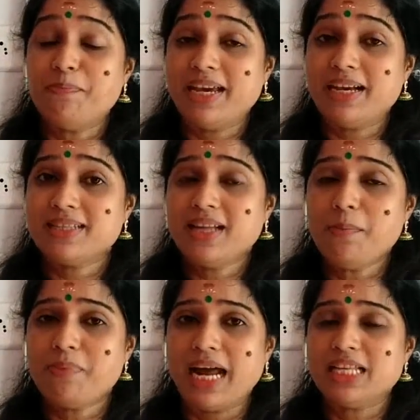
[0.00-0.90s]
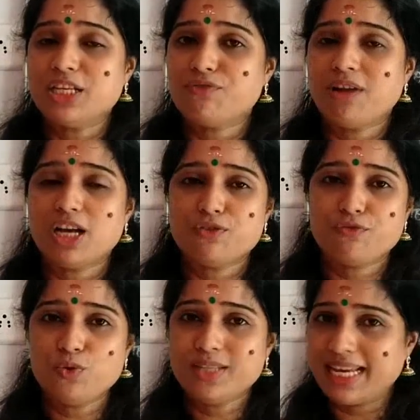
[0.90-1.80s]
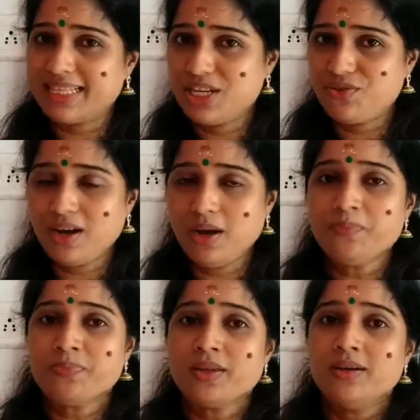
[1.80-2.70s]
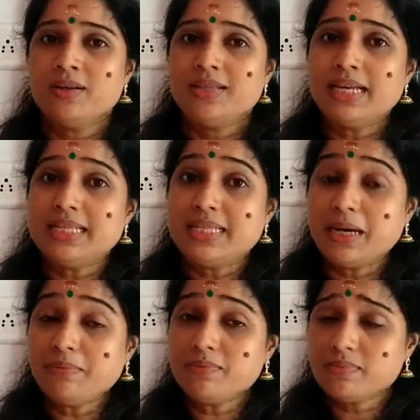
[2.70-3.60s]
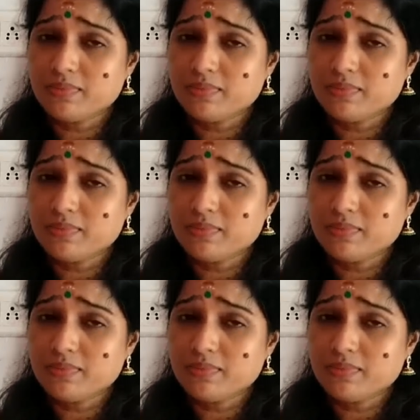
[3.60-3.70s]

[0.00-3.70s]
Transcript: bears the branches, flowers, fruits, etc. Then stem